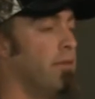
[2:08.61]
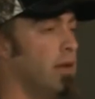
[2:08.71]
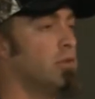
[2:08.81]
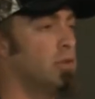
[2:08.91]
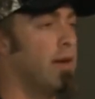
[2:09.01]

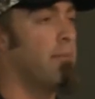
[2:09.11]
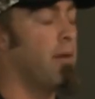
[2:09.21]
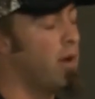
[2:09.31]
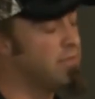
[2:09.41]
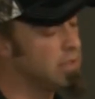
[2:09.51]
it'll drive,
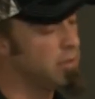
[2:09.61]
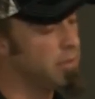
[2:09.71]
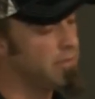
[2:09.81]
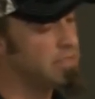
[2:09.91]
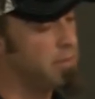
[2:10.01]
my wife's a little
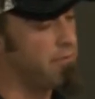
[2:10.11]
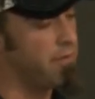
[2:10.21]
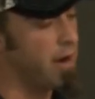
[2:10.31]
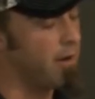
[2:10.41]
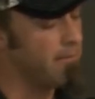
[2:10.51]
bit of a
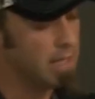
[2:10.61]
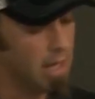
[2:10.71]
spitfire.